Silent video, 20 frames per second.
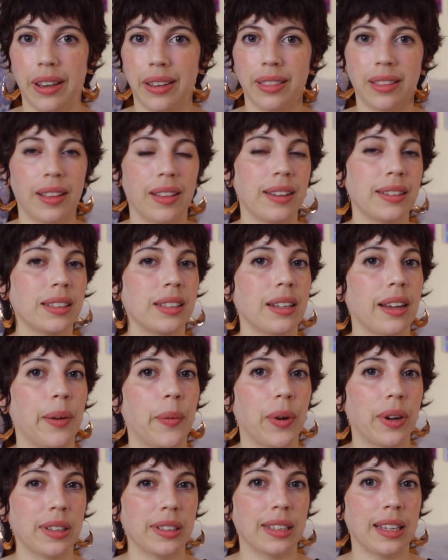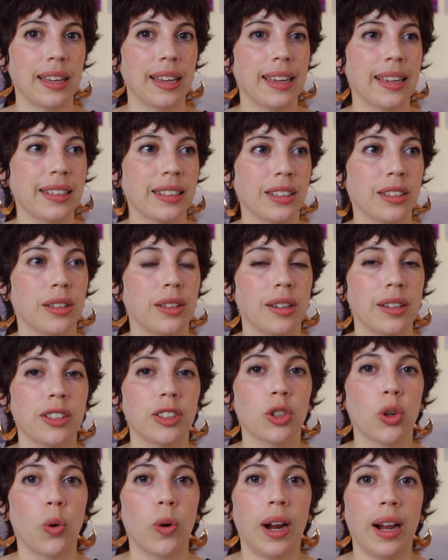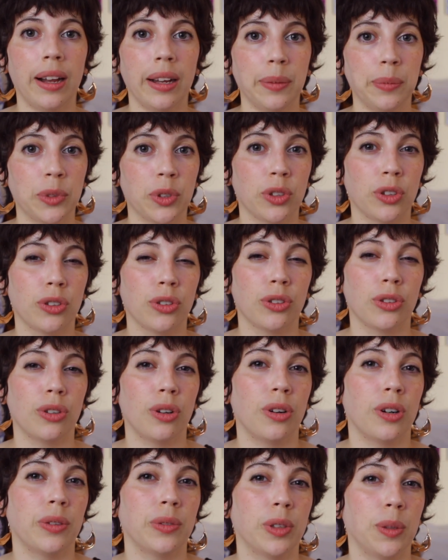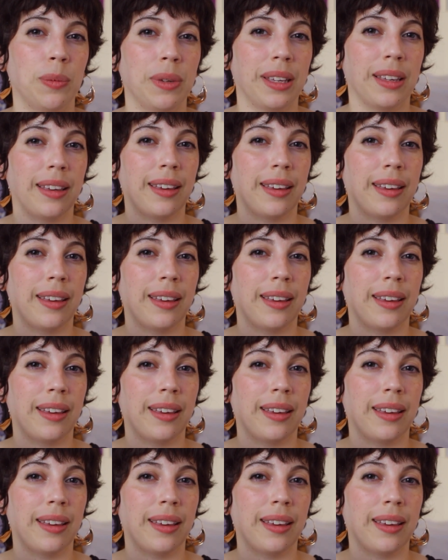And the last thing I want to say is, does Grimes deserve to be